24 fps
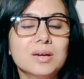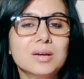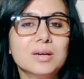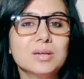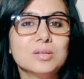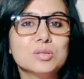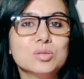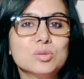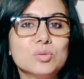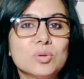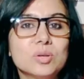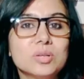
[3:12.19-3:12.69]

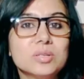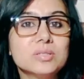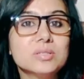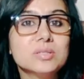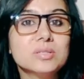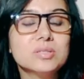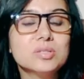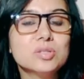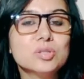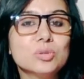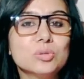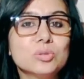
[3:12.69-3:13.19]
So what does
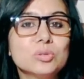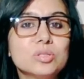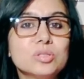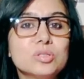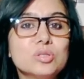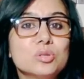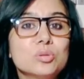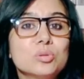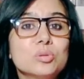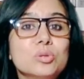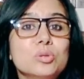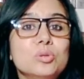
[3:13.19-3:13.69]
this show?
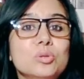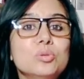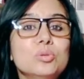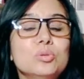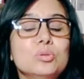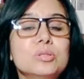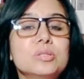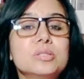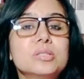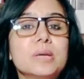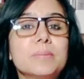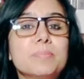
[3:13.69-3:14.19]
This show
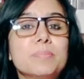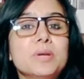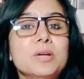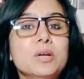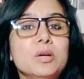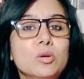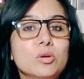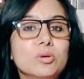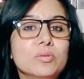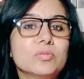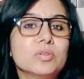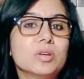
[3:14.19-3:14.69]
you
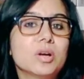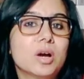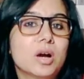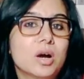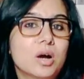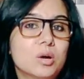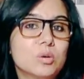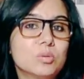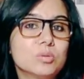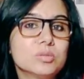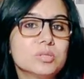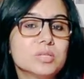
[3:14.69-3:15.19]
stepping out of the
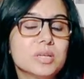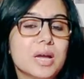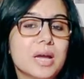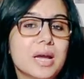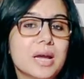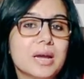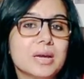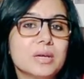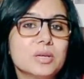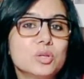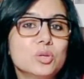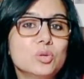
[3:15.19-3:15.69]
house
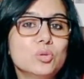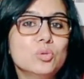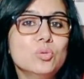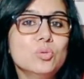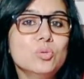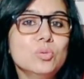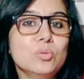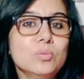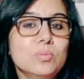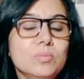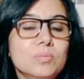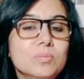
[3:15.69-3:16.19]
and
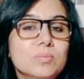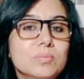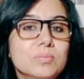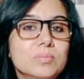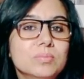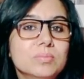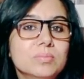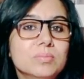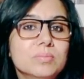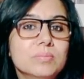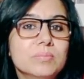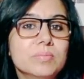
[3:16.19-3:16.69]
you
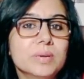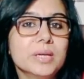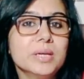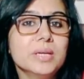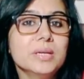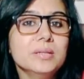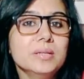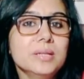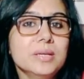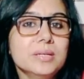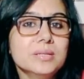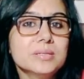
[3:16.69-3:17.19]

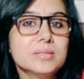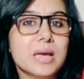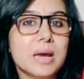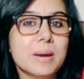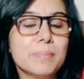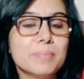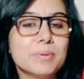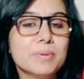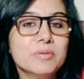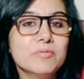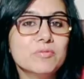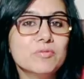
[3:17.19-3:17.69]
making things
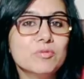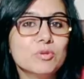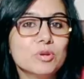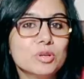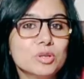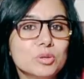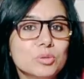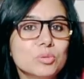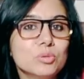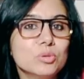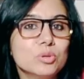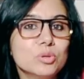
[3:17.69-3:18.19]
happen for
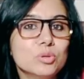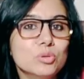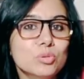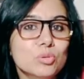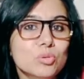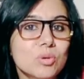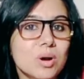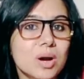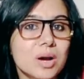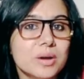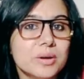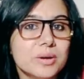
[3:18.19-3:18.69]
you.
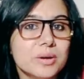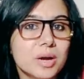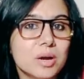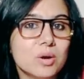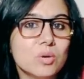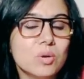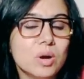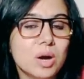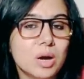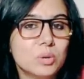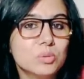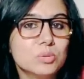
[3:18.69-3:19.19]
You are
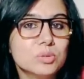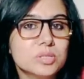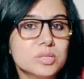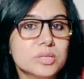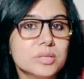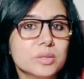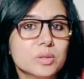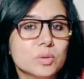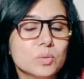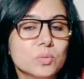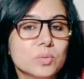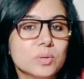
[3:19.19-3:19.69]
now out
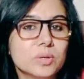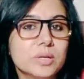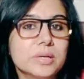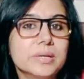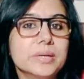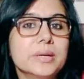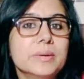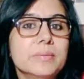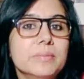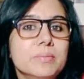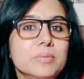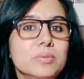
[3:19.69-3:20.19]
in the
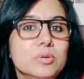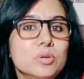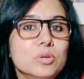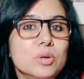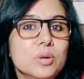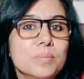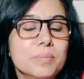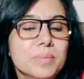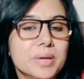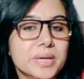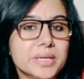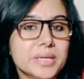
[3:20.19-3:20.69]
world and
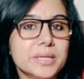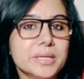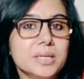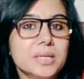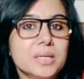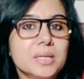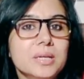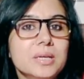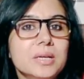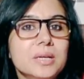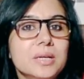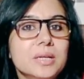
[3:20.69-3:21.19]
you are
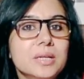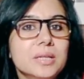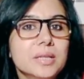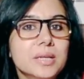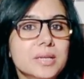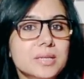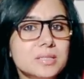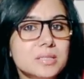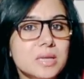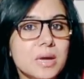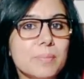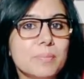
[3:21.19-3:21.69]
making
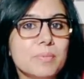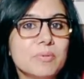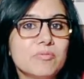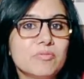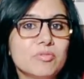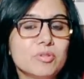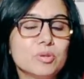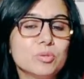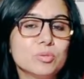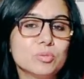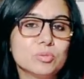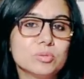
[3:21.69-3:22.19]
things happen
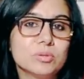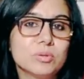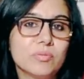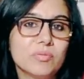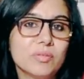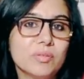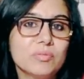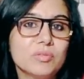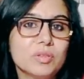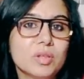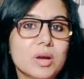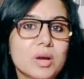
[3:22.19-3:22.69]
for you. The
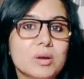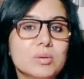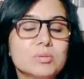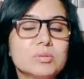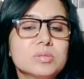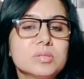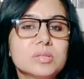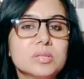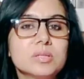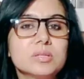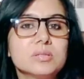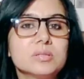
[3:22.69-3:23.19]
5th
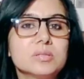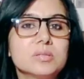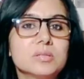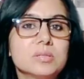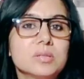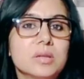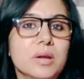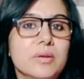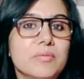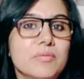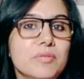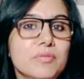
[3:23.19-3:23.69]
house
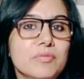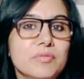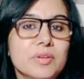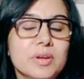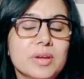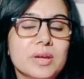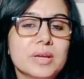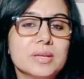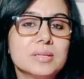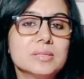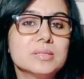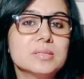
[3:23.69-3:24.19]
is love
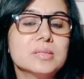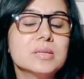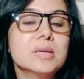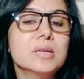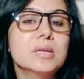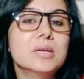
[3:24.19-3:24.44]
affairs,